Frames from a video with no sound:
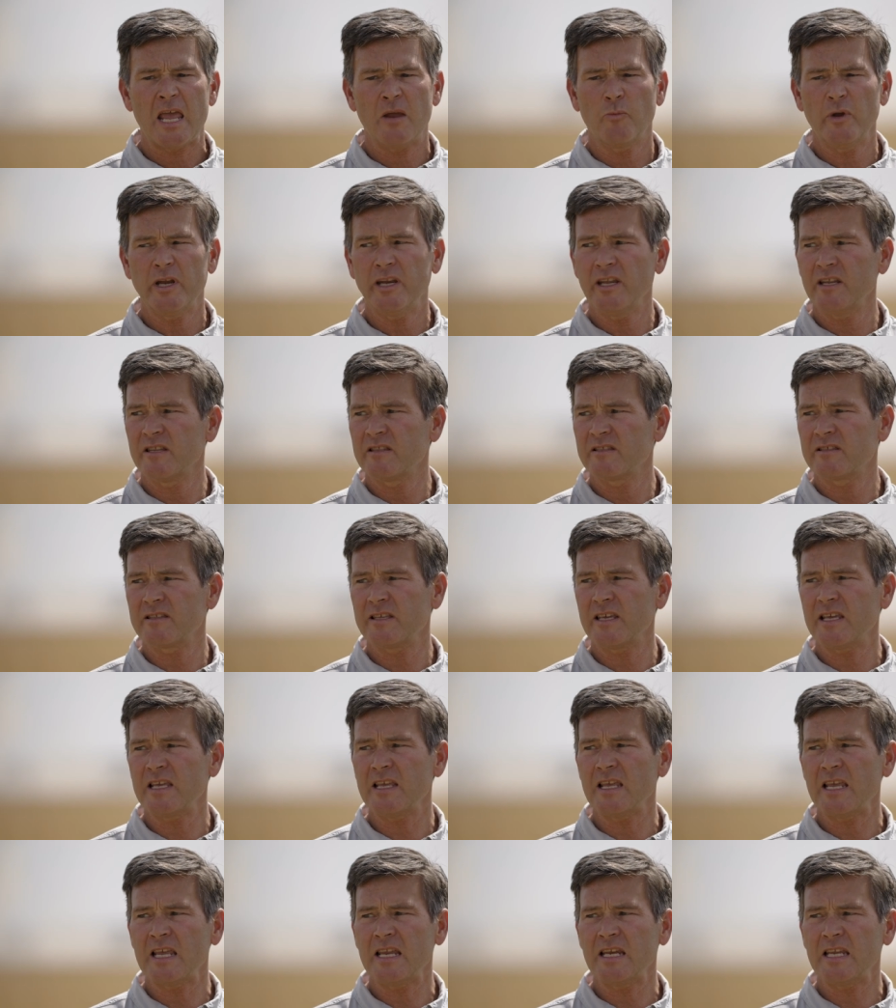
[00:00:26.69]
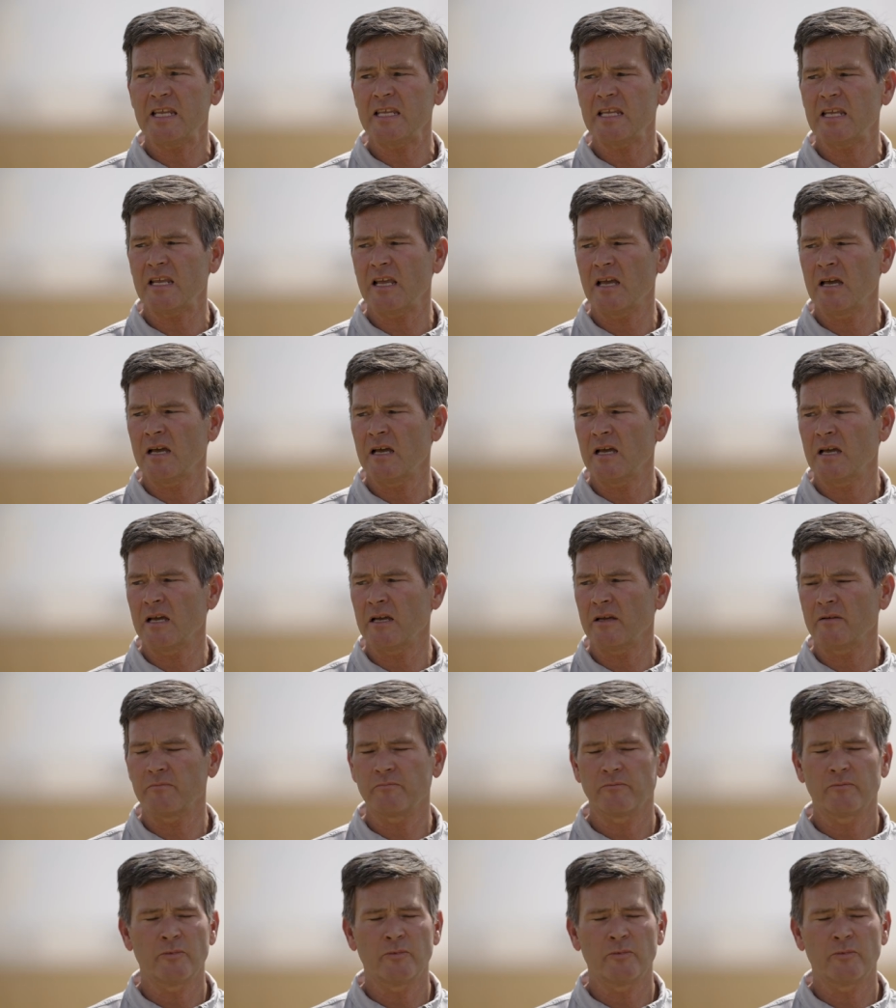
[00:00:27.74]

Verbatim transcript: and we didn't see any uh,